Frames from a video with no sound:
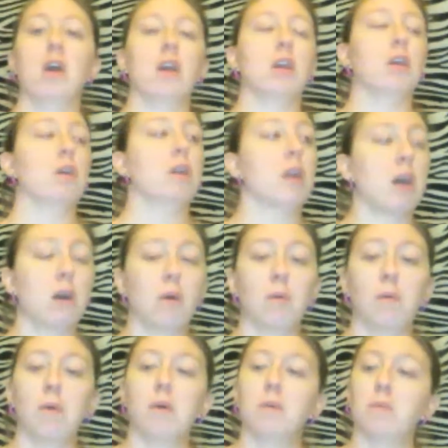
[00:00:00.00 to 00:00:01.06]
You
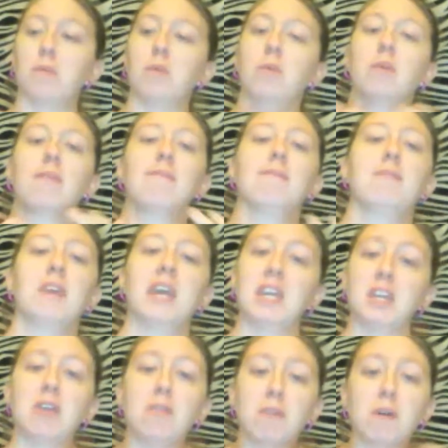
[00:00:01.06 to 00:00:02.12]
know, you can
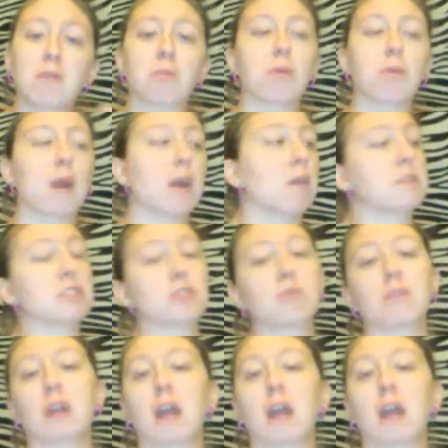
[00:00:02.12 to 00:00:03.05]
vent, you can cry on my shoulder.